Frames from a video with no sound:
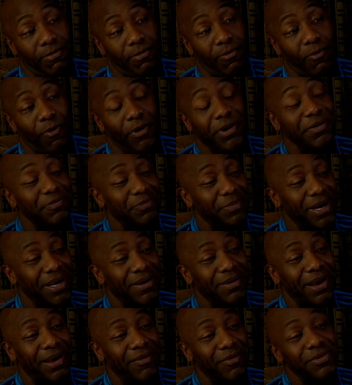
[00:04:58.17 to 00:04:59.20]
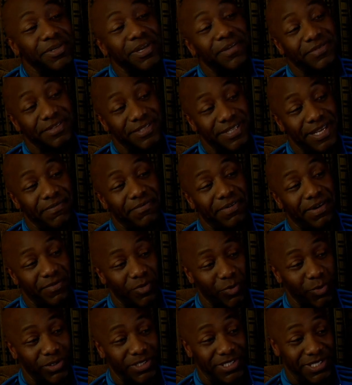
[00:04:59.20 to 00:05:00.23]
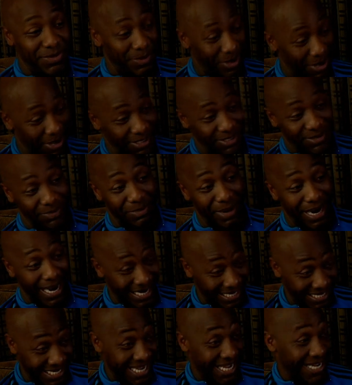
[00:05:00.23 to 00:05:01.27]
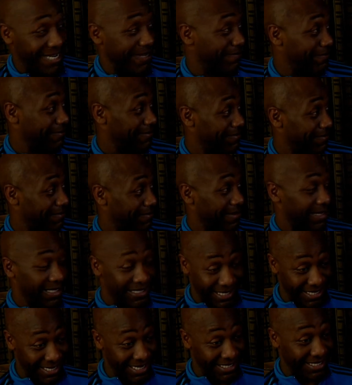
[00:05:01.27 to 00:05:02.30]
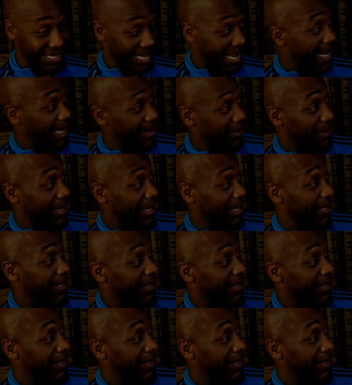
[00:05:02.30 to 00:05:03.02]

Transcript: one of my I would have to say favorite one is is Mind Game. It's it's an anime.